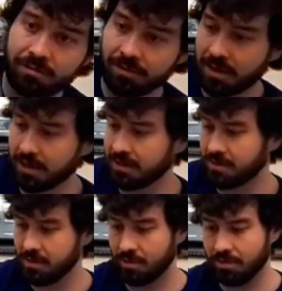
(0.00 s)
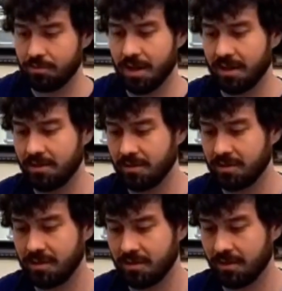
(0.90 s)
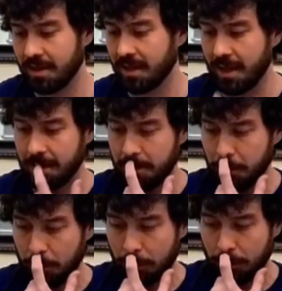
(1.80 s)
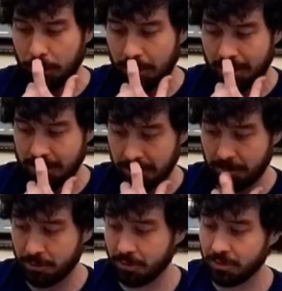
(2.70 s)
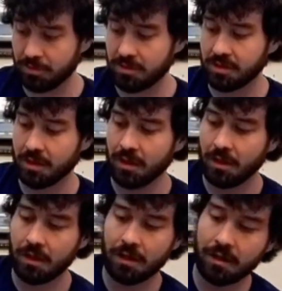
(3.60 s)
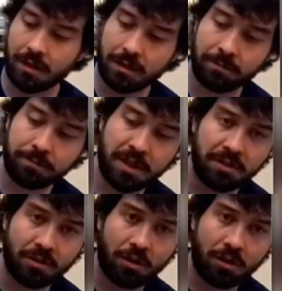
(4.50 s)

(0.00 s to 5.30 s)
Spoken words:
fan. So on the back you can see like Andy Hoog, Ernesto Hoost, Peter